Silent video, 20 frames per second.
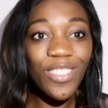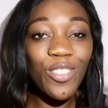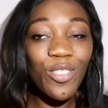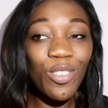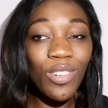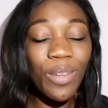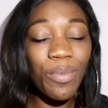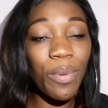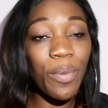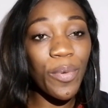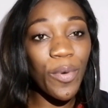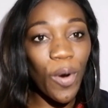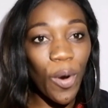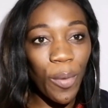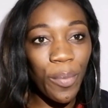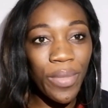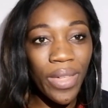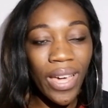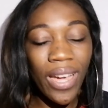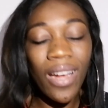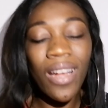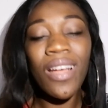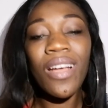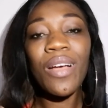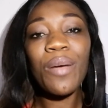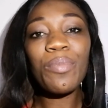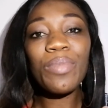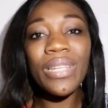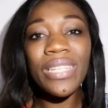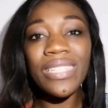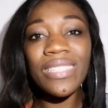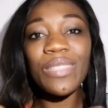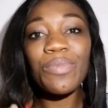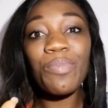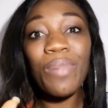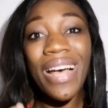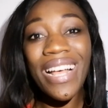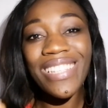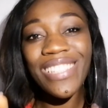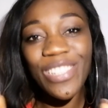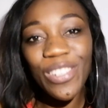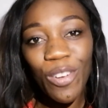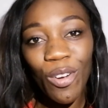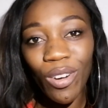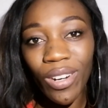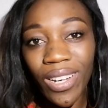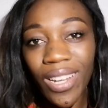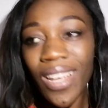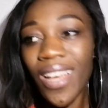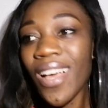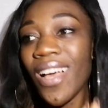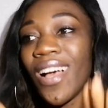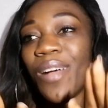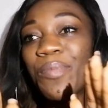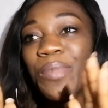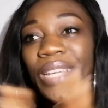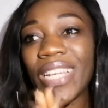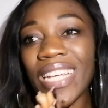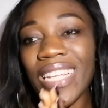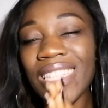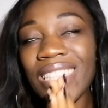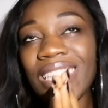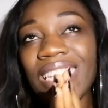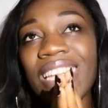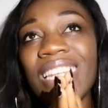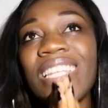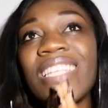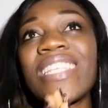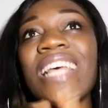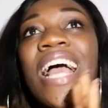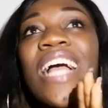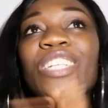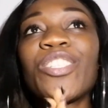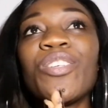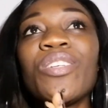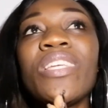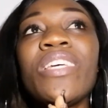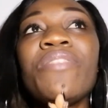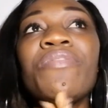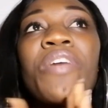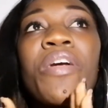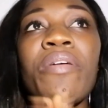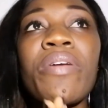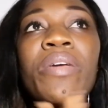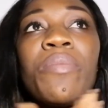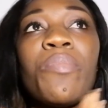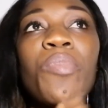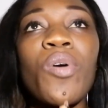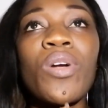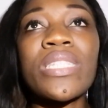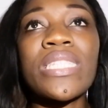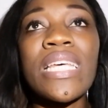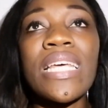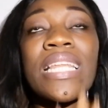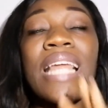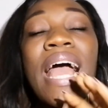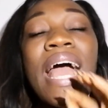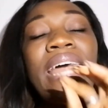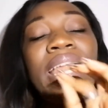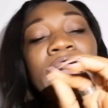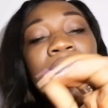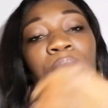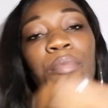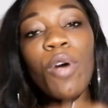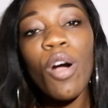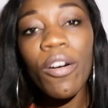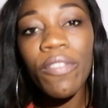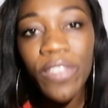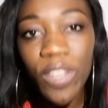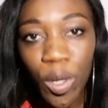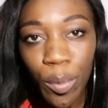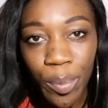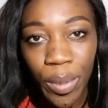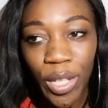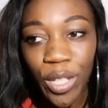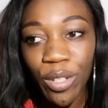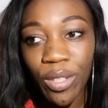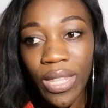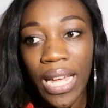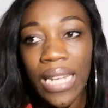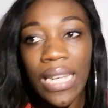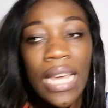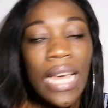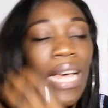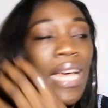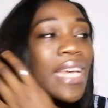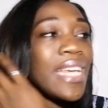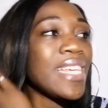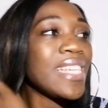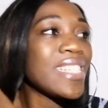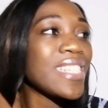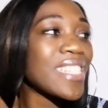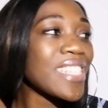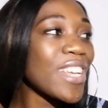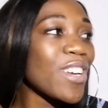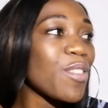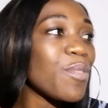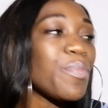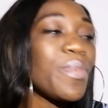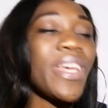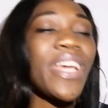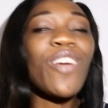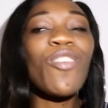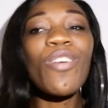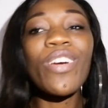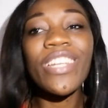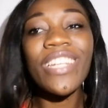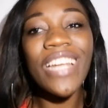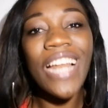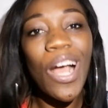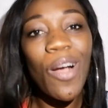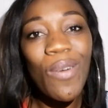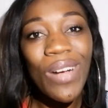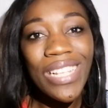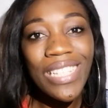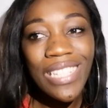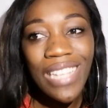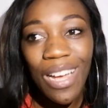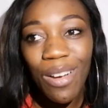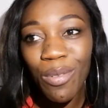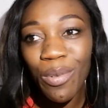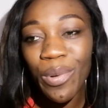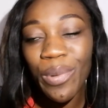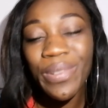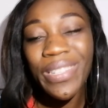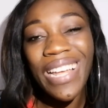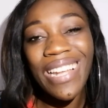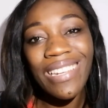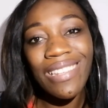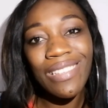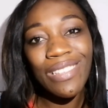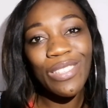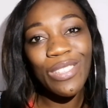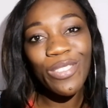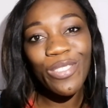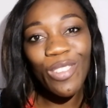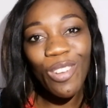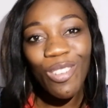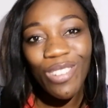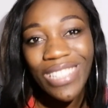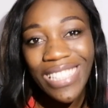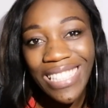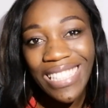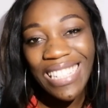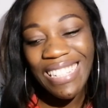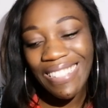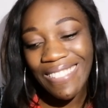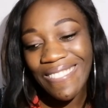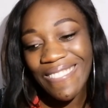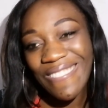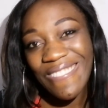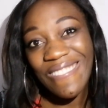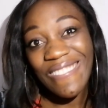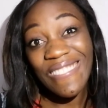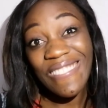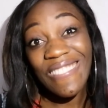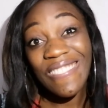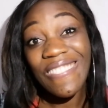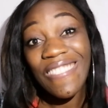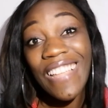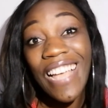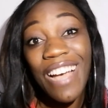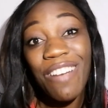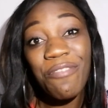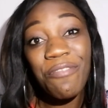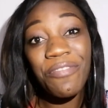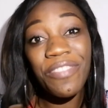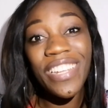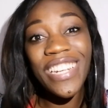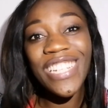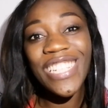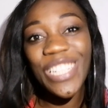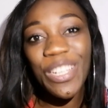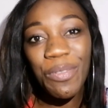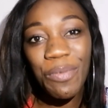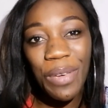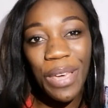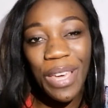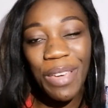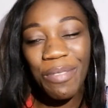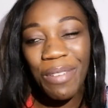you know the people up there, please pass it on because it is actually very important. And I'm of the opinion that instead of being going in our WhatsApp groups and insulting and finishing